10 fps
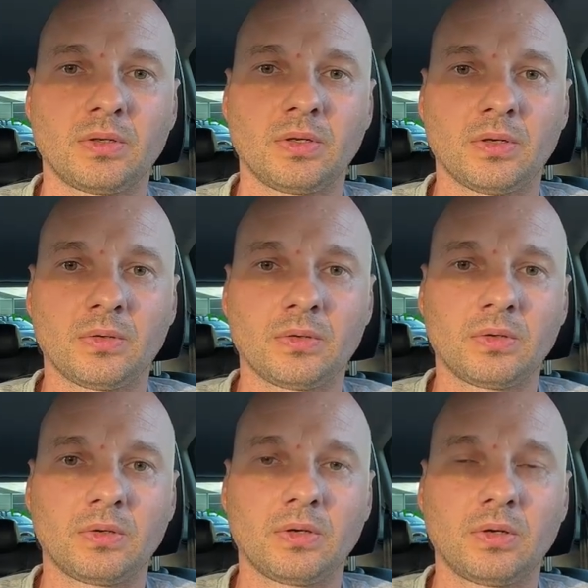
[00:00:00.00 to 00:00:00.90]
you know,
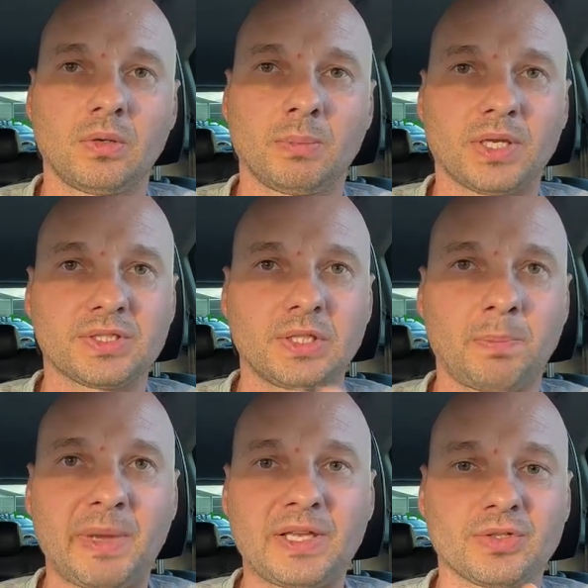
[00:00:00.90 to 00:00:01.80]
because it
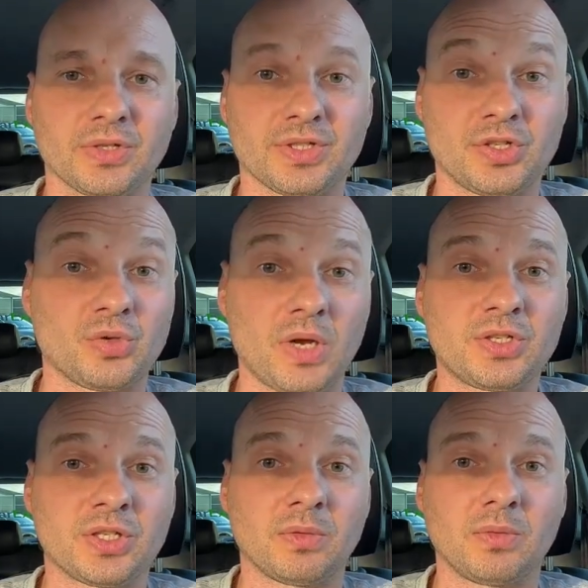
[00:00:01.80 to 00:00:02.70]
depends on the
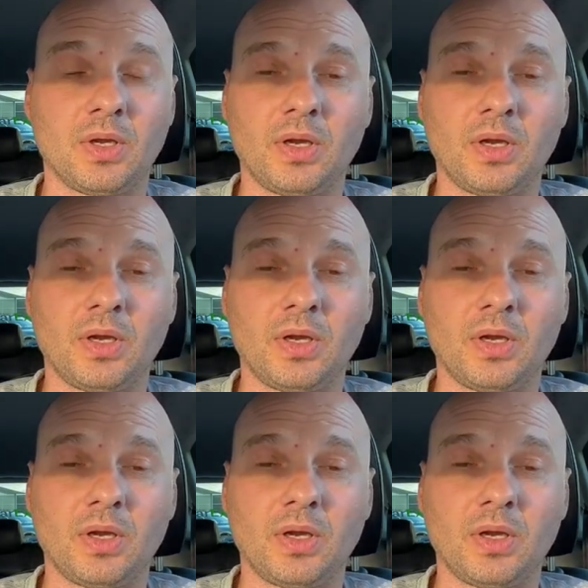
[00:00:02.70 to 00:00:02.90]
situation.